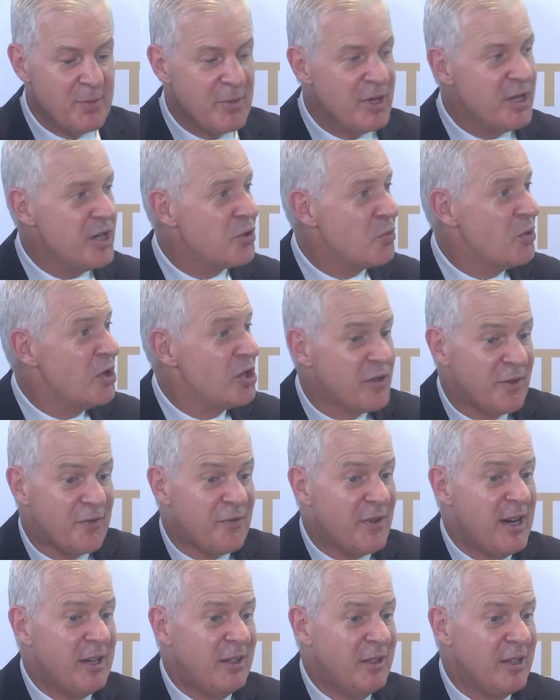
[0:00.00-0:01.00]
SMEs, which are
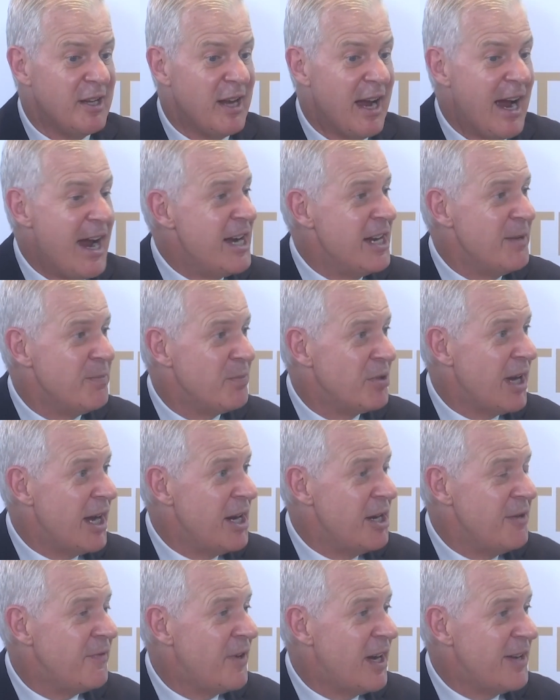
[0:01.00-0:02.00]
frankly 80,
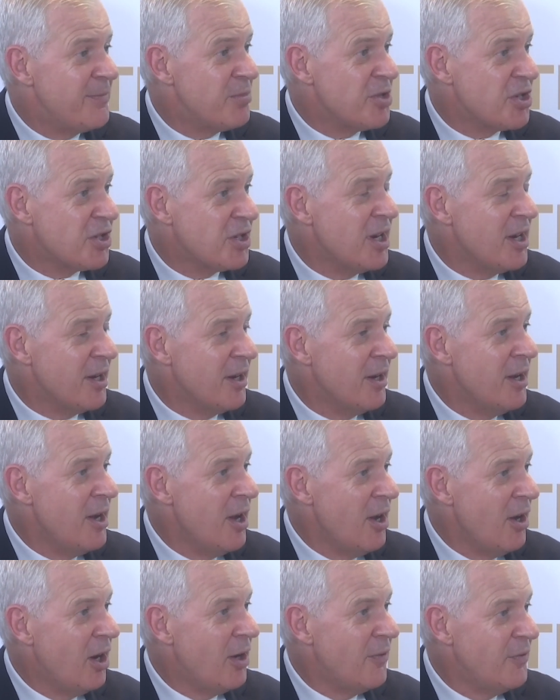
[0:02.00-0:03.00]
85% percent mm
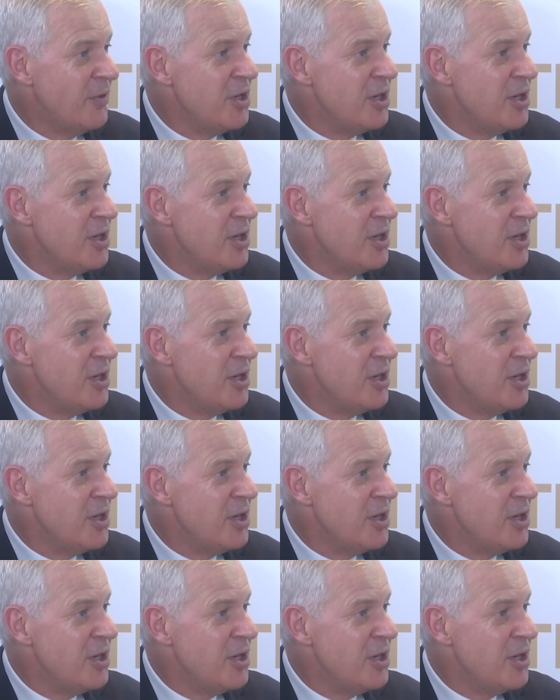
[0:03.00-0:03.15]
hmm of mm-hmm.